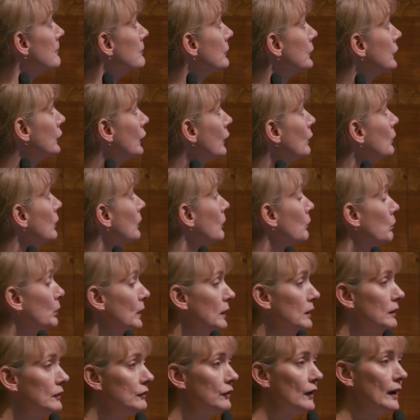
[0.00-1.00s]
So
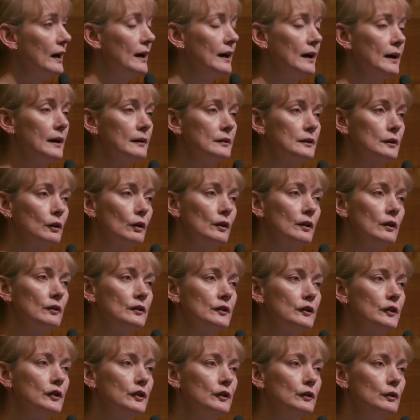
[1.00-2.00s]
we've gone
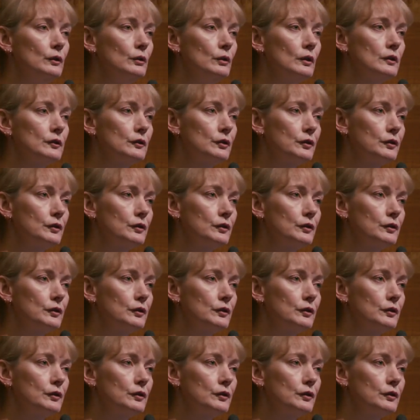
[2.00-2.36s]
on to